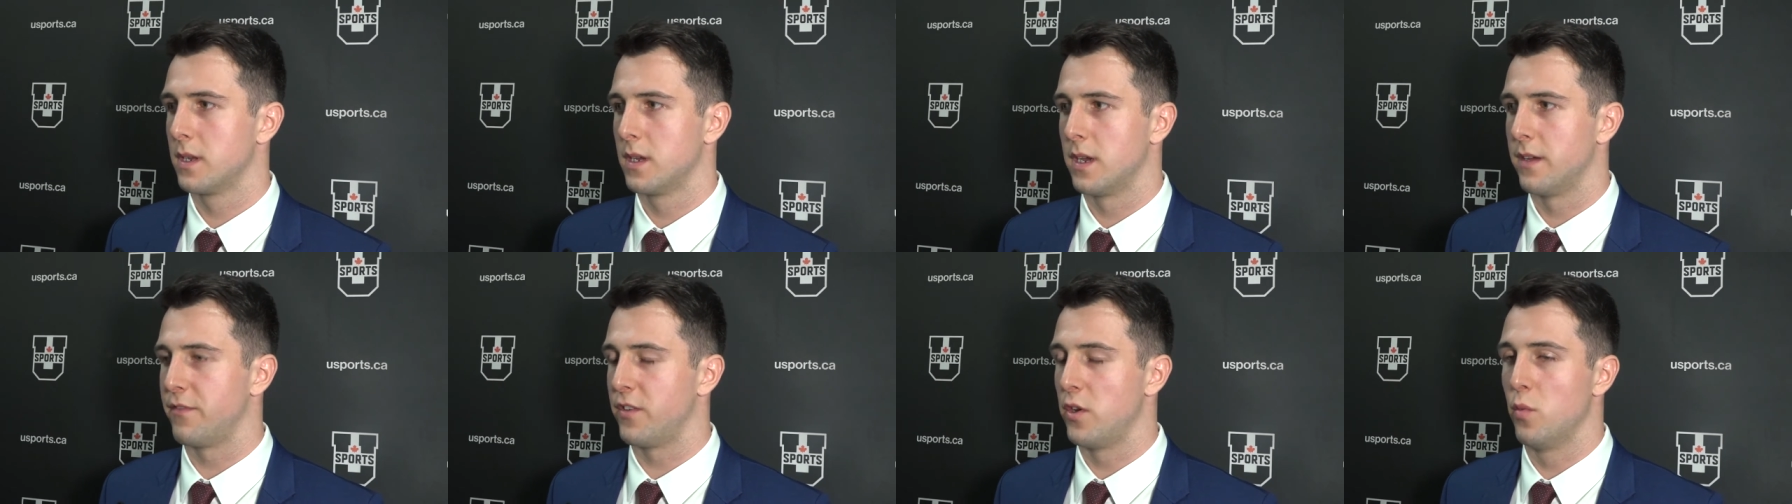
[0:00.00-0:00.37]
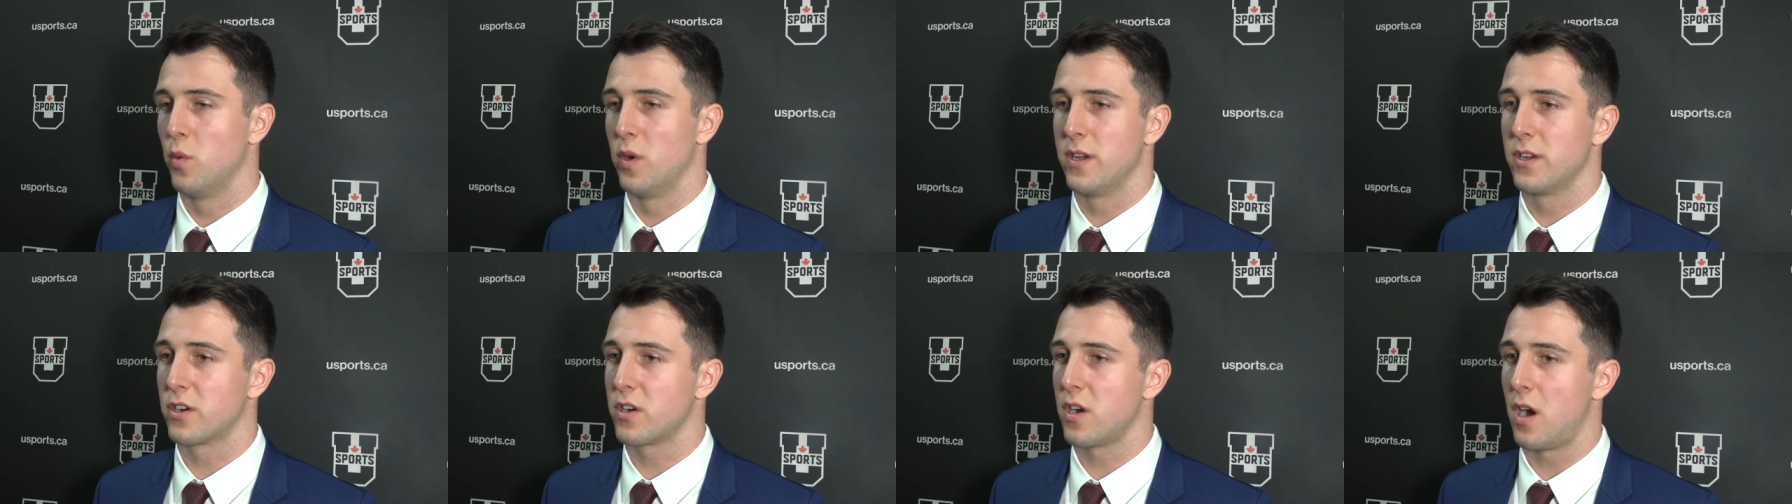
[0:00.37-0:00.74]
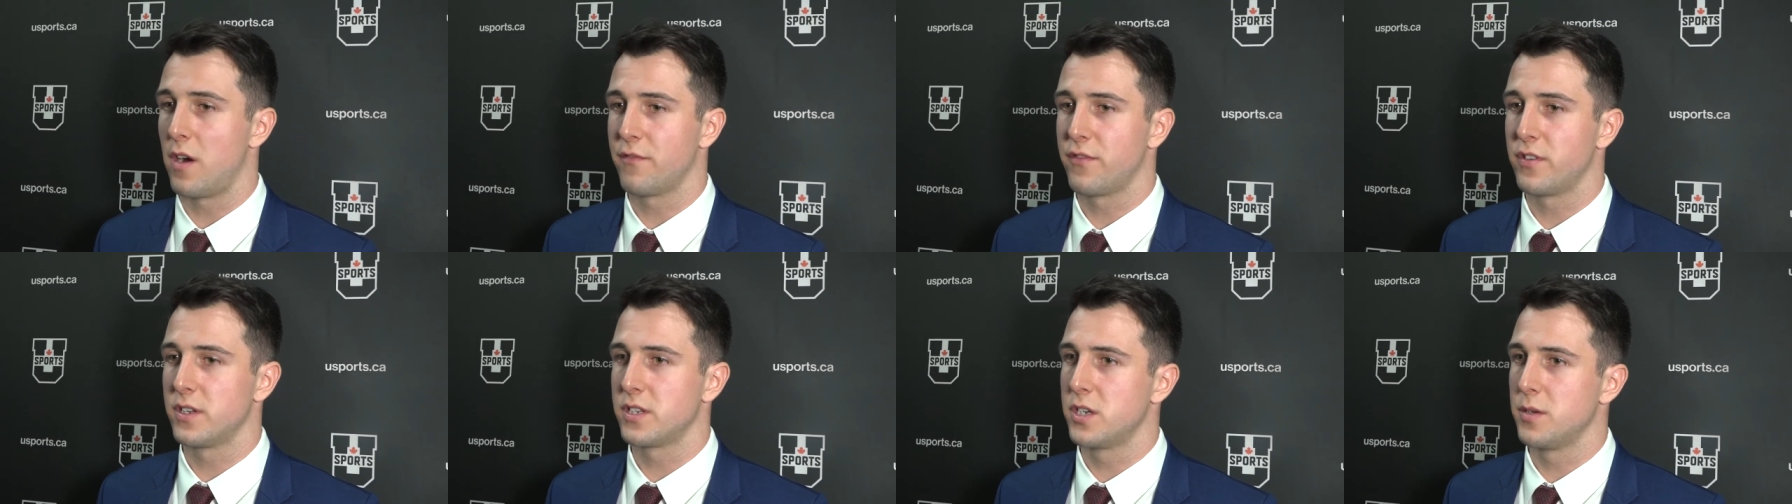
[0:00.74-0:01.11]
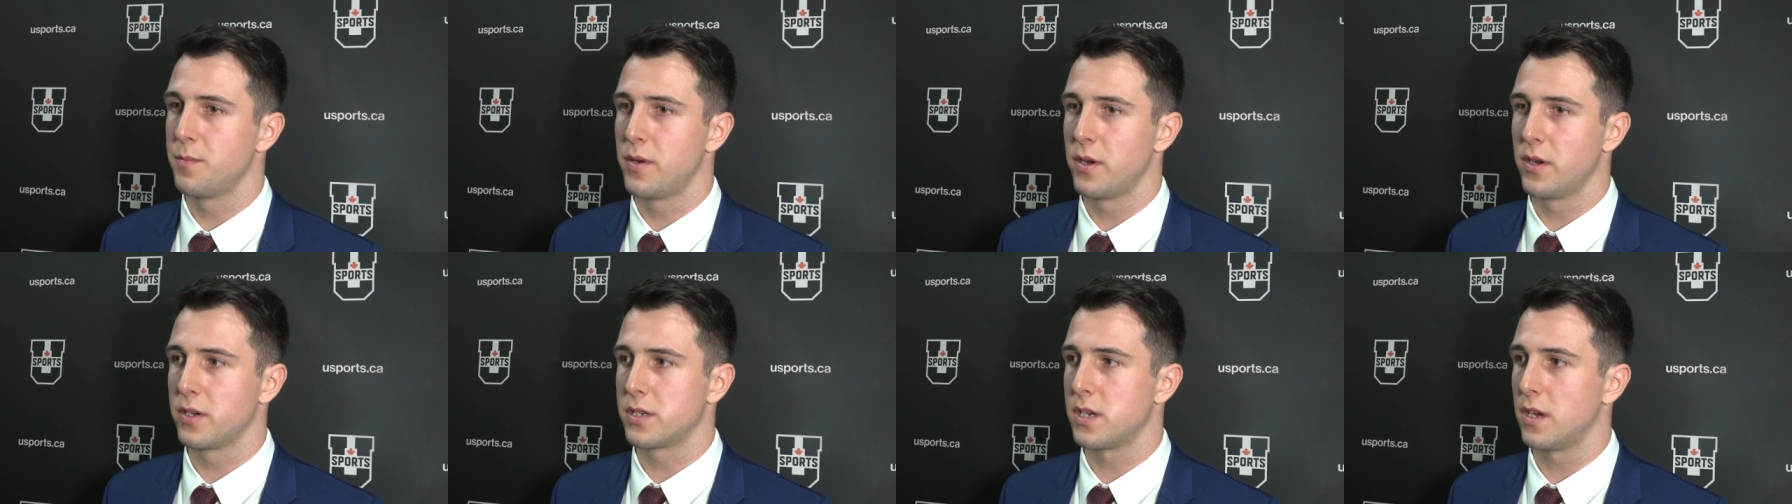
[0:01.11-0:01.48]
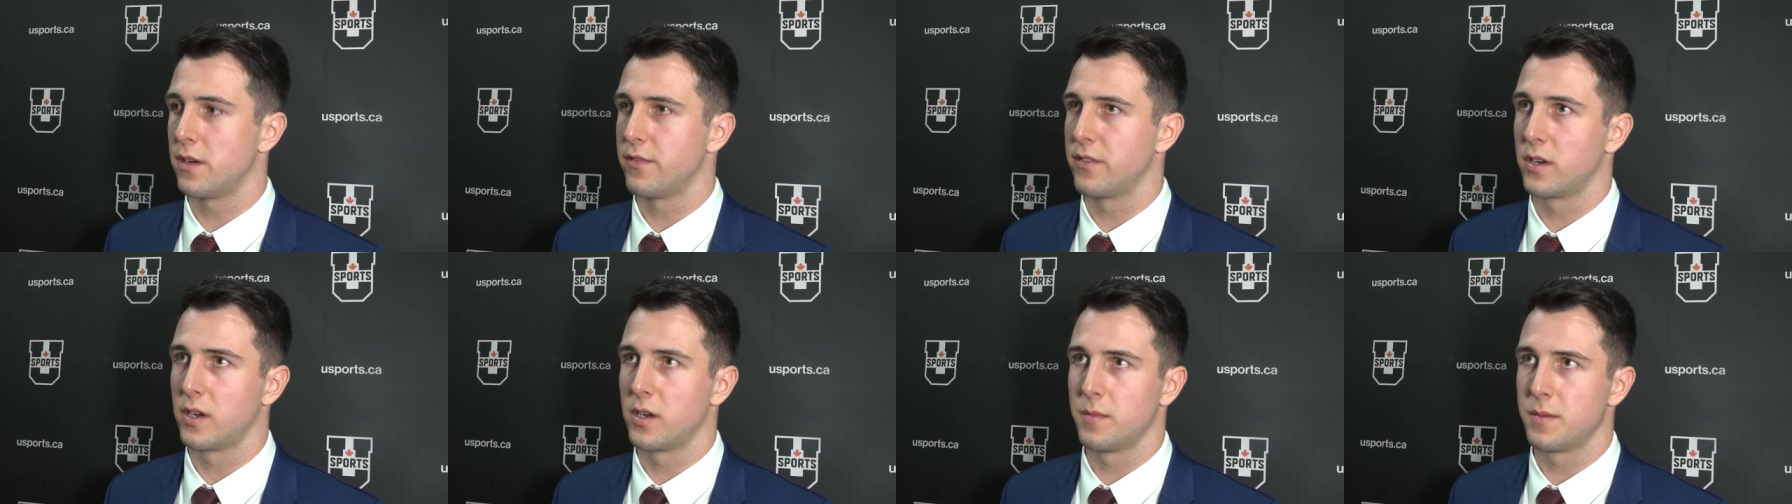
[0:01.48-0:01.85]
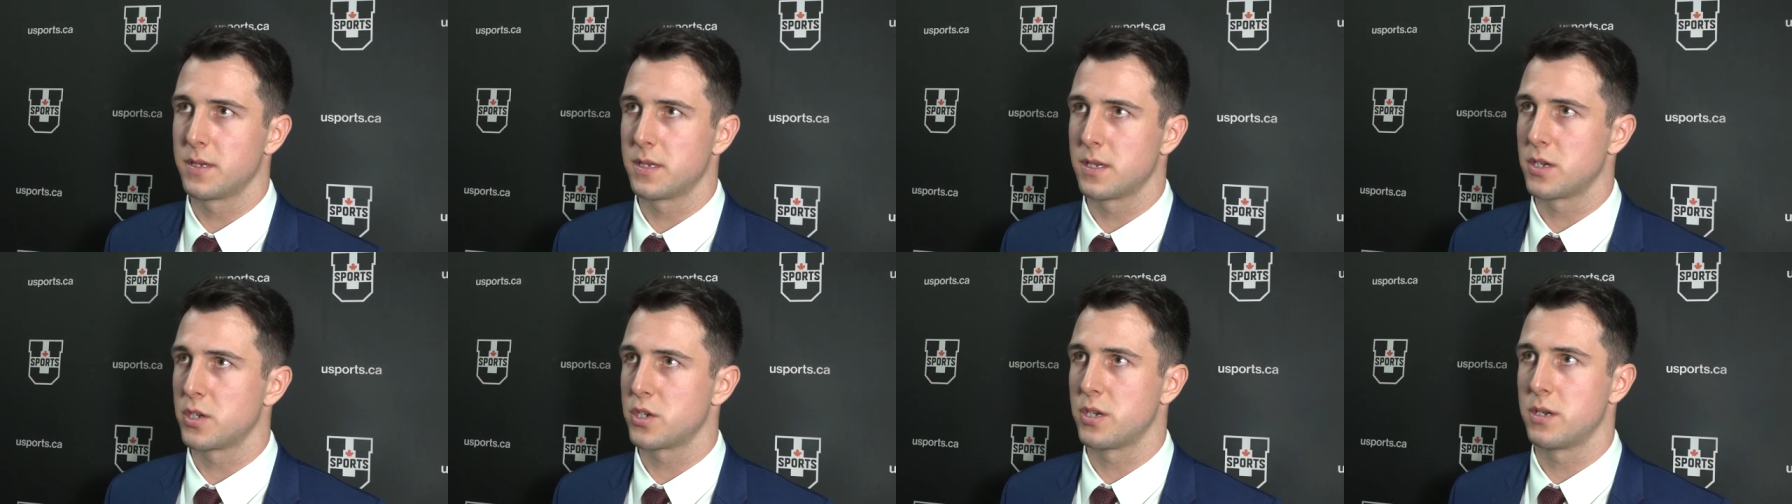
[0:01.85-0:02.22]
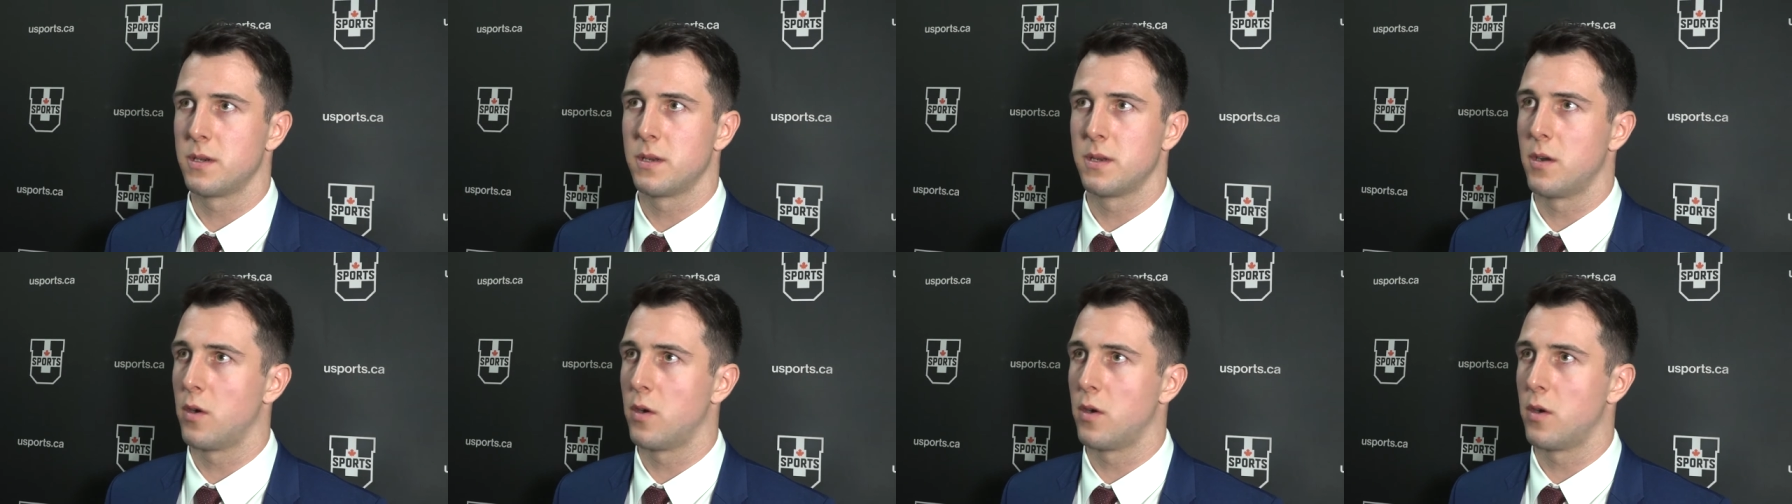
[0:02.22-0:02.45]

If you win your conference, you put yourself in a good position,